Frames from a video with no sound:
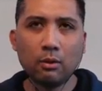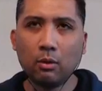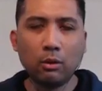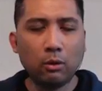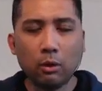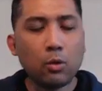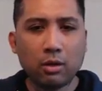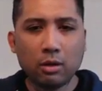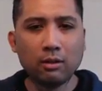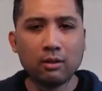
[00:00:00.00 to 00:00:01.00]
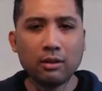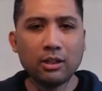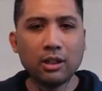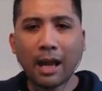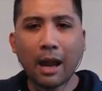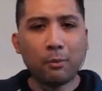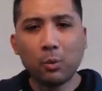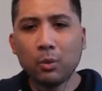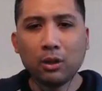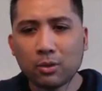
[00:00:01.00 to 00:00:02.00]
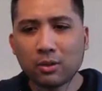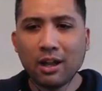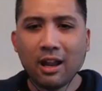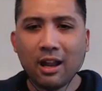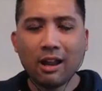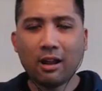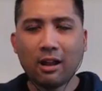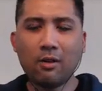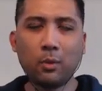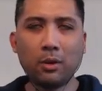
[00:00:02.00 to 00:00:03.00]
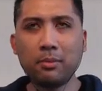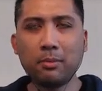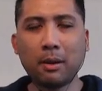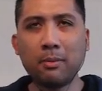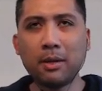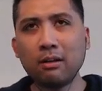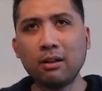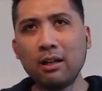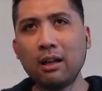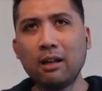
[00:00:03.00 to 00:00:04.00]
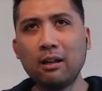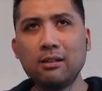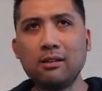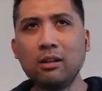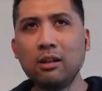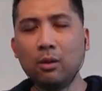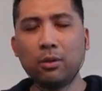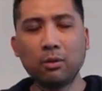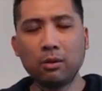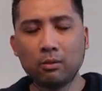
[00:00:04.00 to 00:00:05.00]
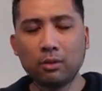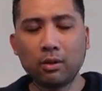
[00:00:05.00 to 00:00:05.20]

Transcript: Luke. What happened with Luke? From what I'm hearing, through the